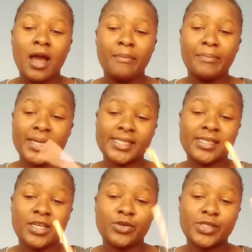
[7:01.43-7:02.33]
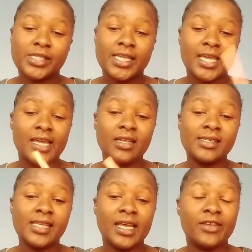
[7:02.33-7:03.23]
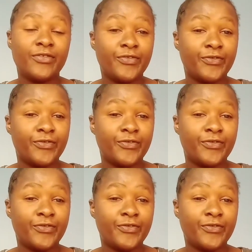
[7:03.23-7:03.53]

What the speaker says: master your skills and